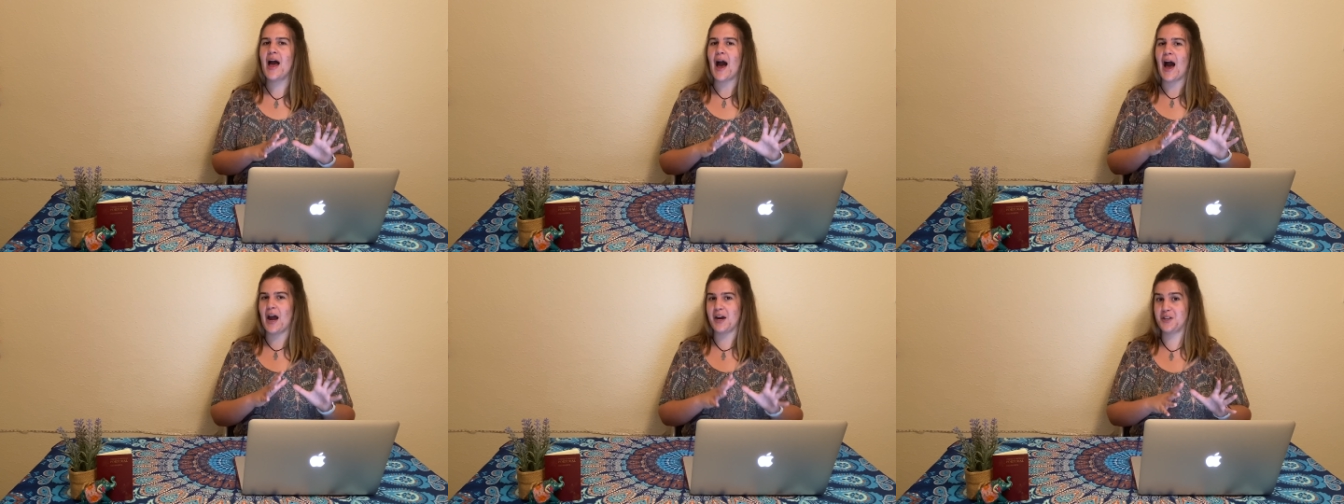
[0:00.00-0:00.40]

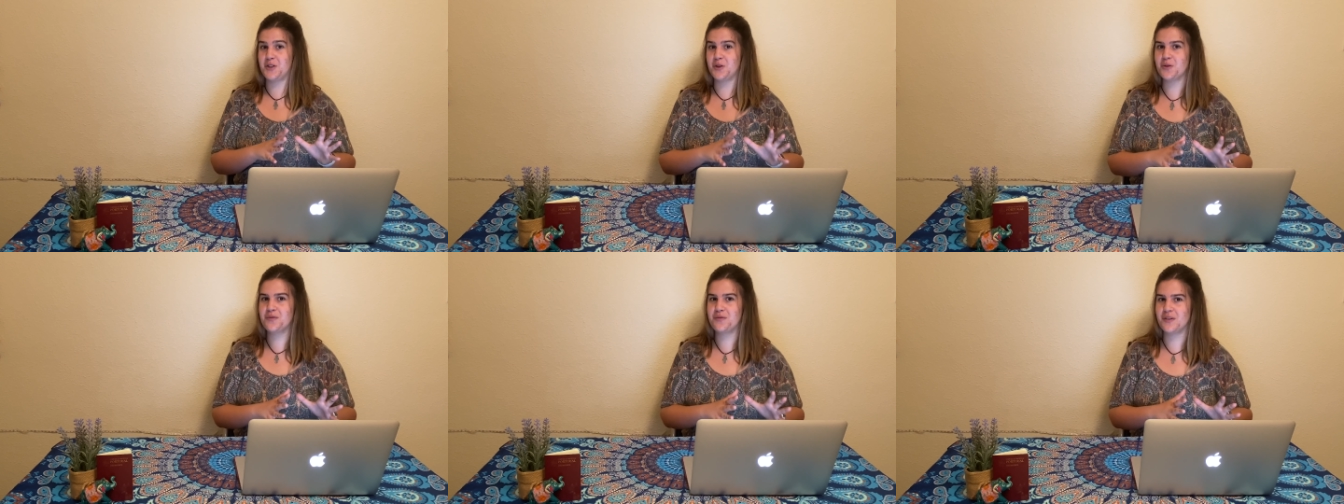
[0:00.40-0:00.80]
I
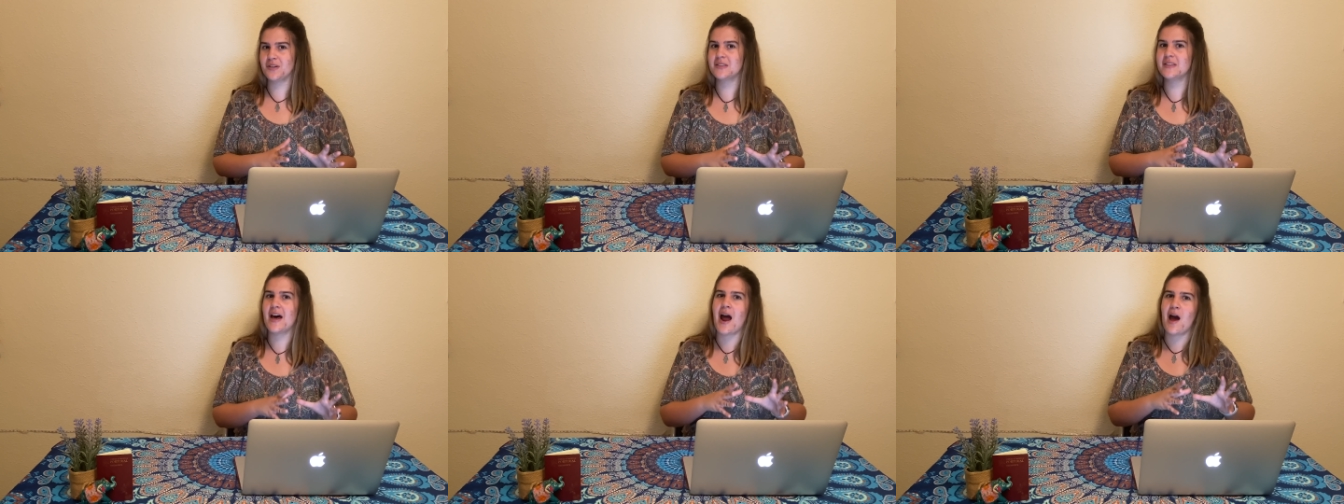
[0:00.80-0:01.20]
do feel
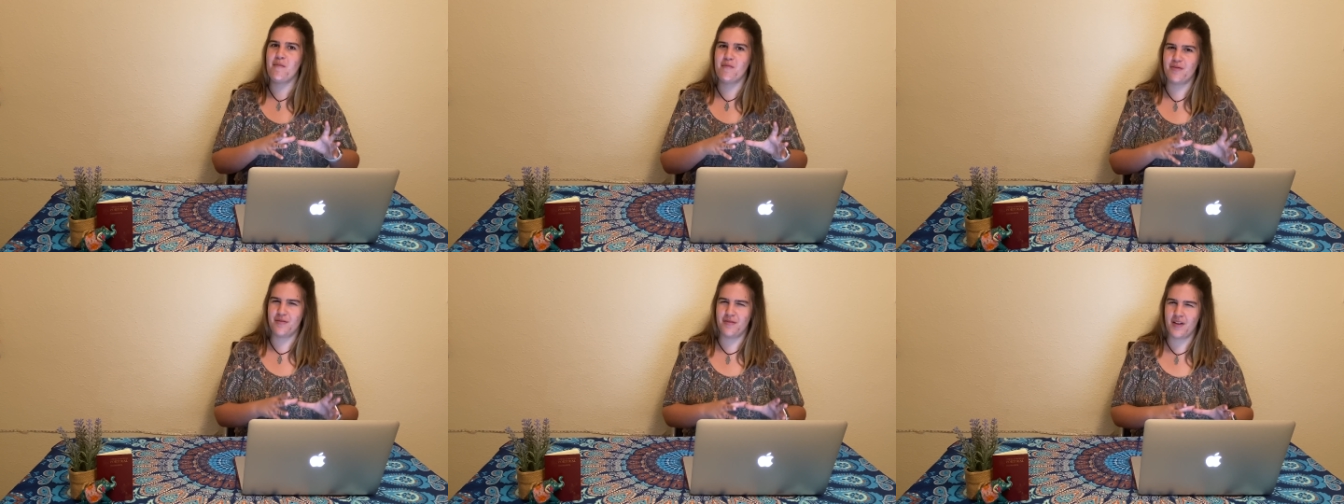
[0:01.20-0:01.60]
that I'm
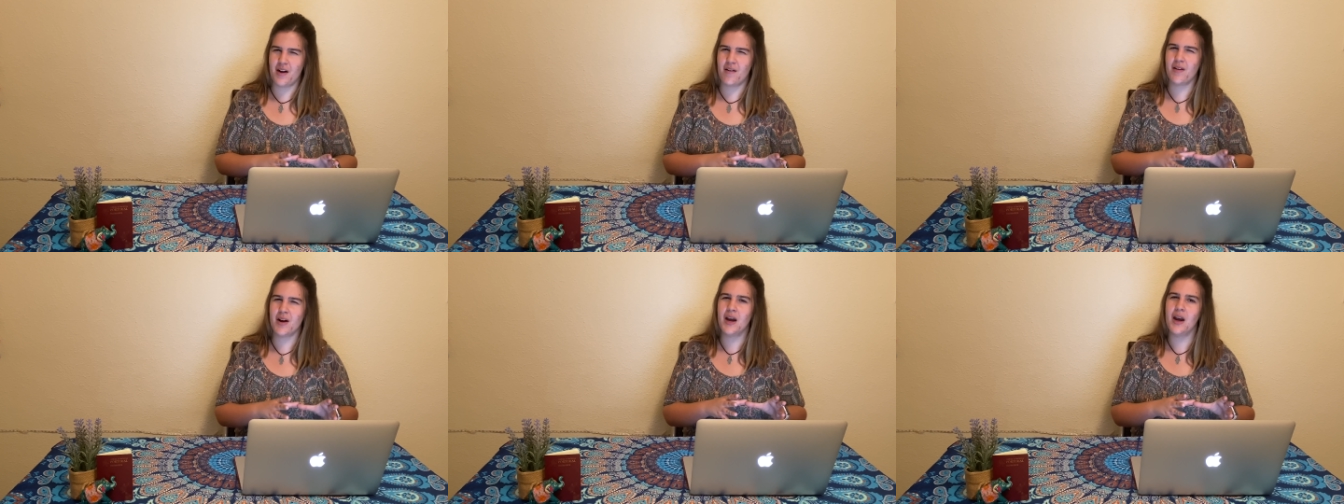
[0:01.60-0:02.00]

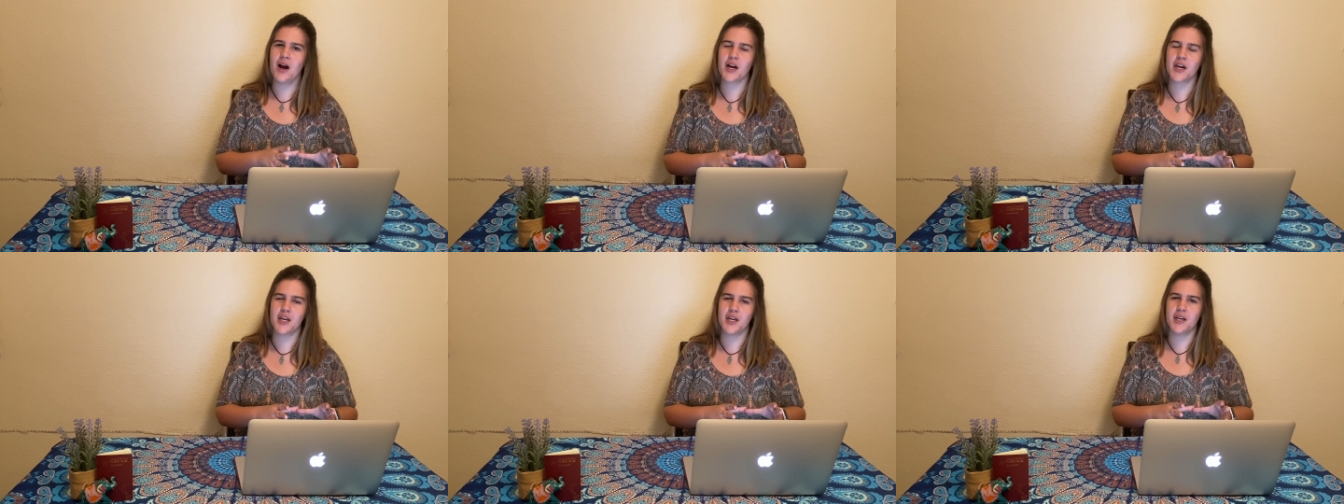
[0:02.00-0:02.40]
very
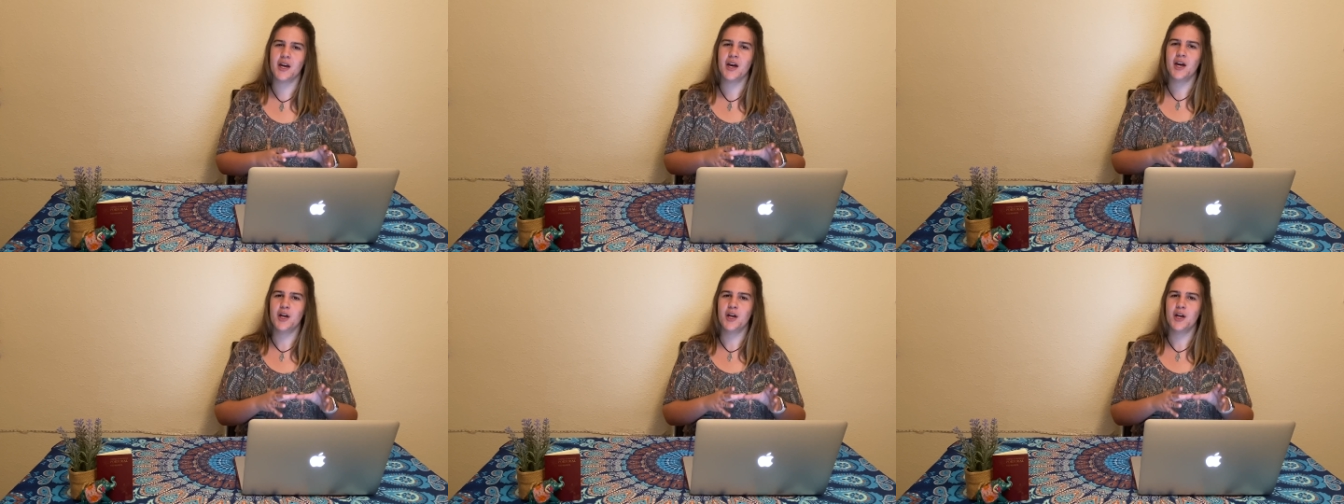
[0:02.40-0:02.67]
lucky